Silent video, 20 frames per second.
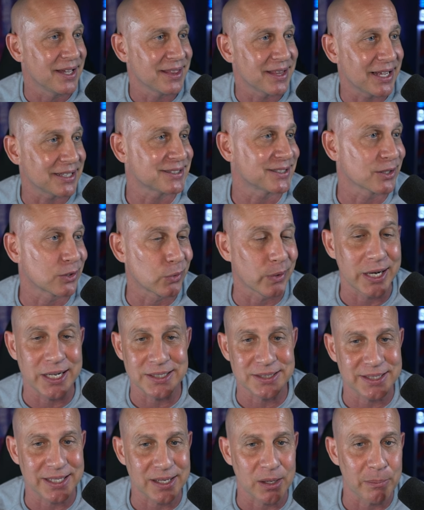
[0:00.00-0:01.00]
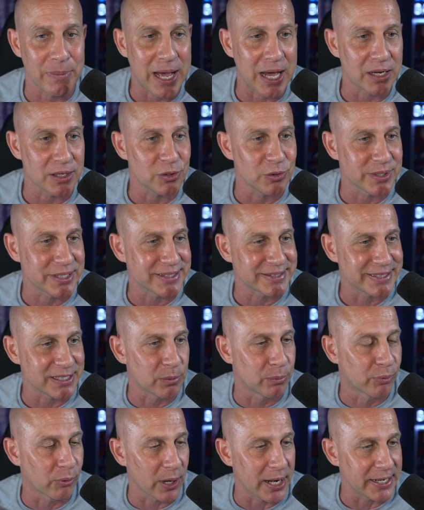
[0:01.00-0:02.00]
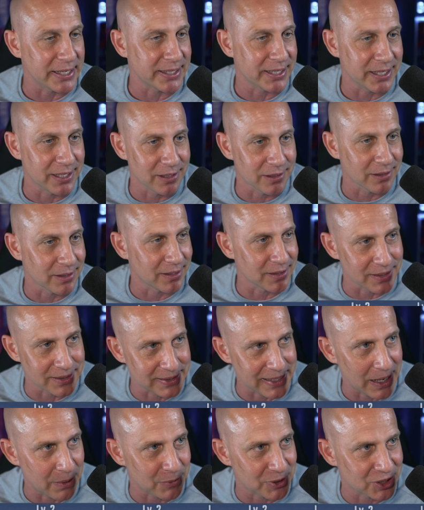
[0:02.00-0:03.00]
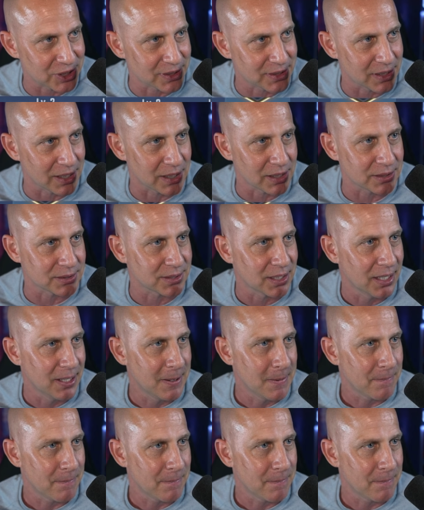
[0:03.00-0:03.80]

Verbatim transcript: That's the greatest thing about it. You can see break here and the damage it does.